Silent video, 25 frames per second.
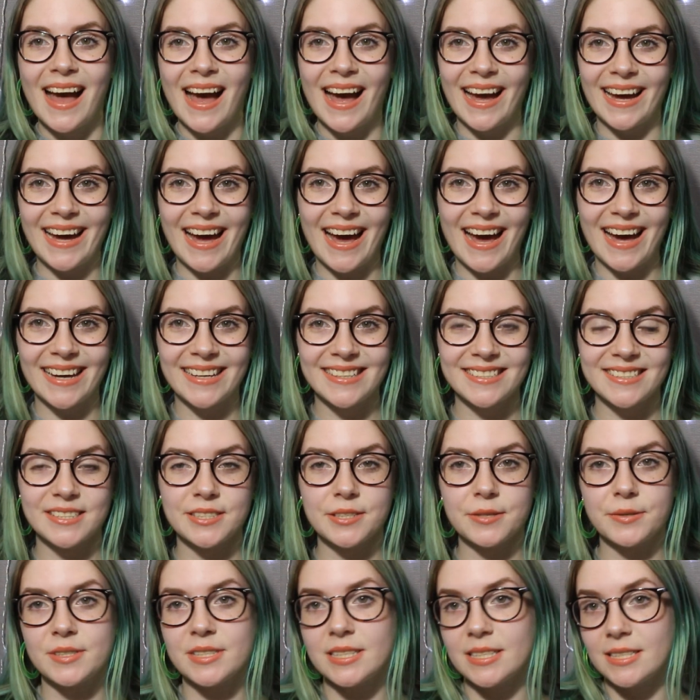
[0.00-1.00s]
Hi guys,
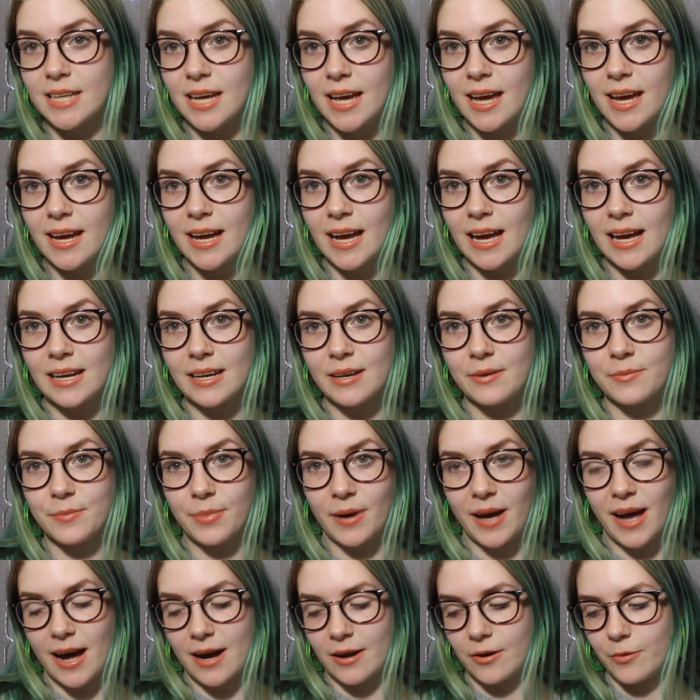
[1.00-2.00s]
so today I am
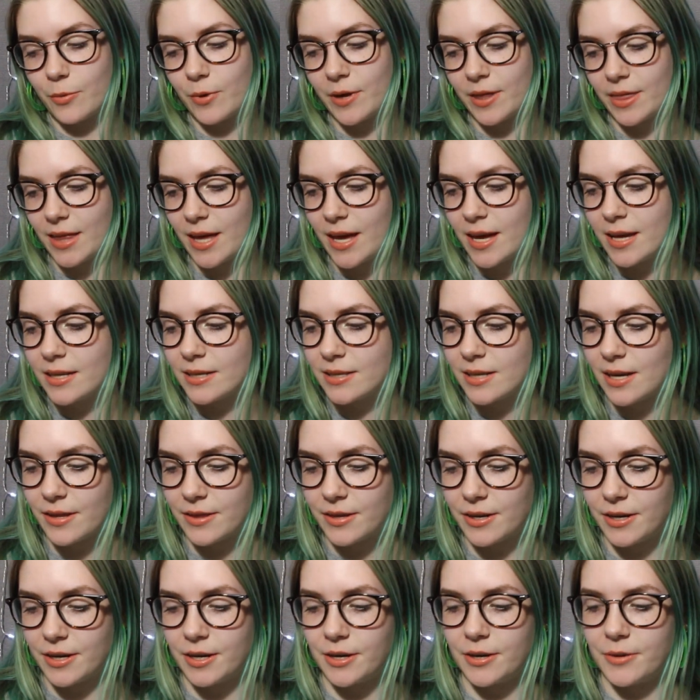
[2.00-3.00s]
back with
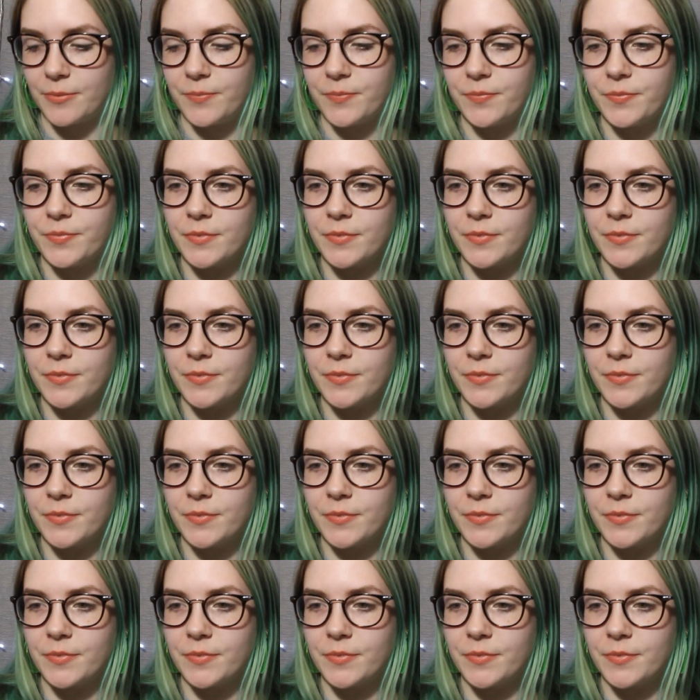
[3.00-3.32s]
another